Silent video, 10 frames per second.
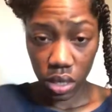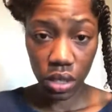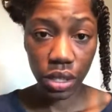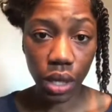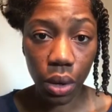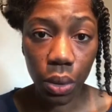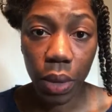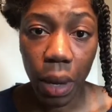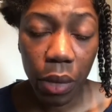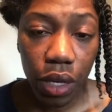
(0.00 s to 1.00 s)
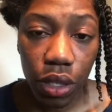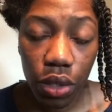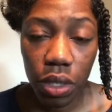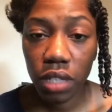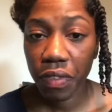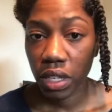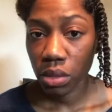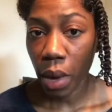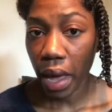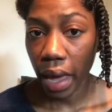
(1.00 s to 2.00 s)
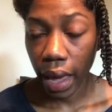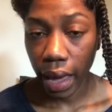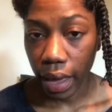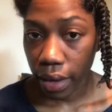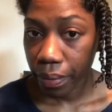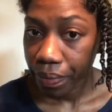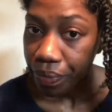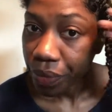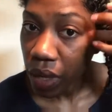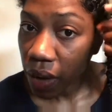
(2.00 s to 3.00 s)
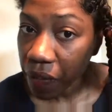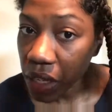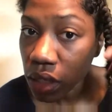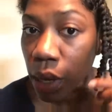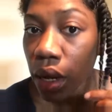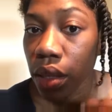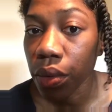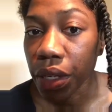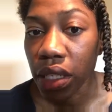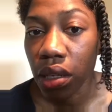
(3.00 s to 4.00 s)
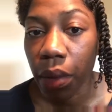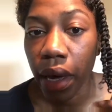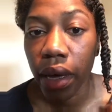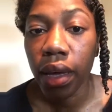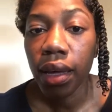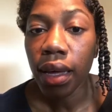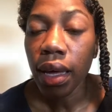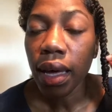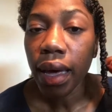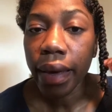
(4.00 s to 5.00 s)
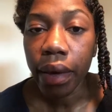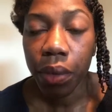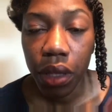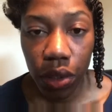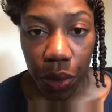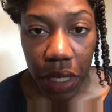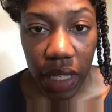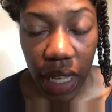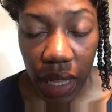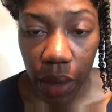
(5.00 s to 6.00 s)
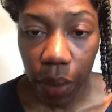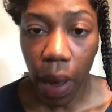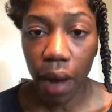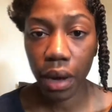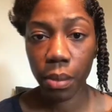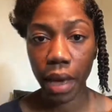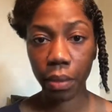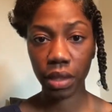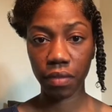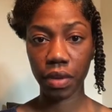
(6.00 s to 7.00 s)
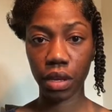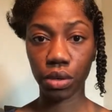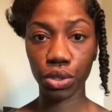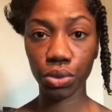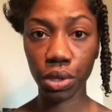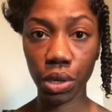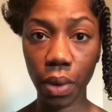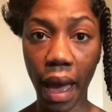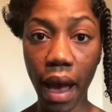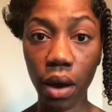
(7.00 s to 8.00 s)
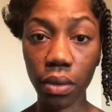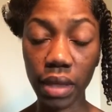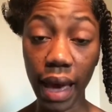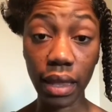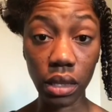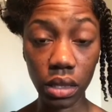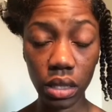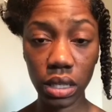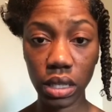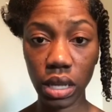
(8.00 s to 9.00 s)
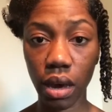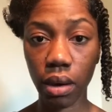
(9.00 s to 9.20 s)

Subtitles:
So what I'm gonna do is finish my head, the rest of my head with twist, and then I'll come back with the video showing you how that looks